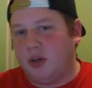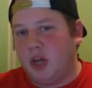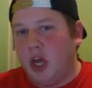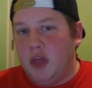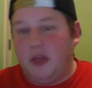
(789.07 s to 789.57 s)

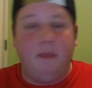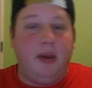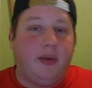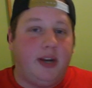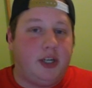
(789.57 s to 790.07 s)
the
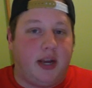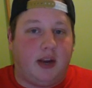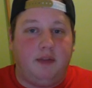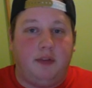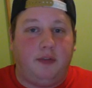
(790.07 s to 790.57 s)
mid-range deck of the
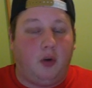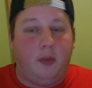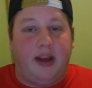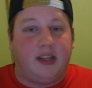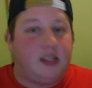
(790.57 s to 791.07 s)
format is
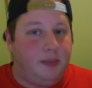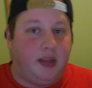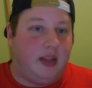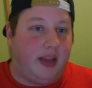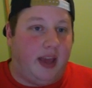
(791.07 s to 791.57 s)
something
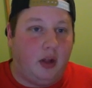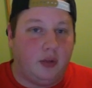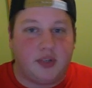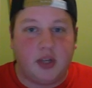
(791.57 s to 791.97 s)
like Elves,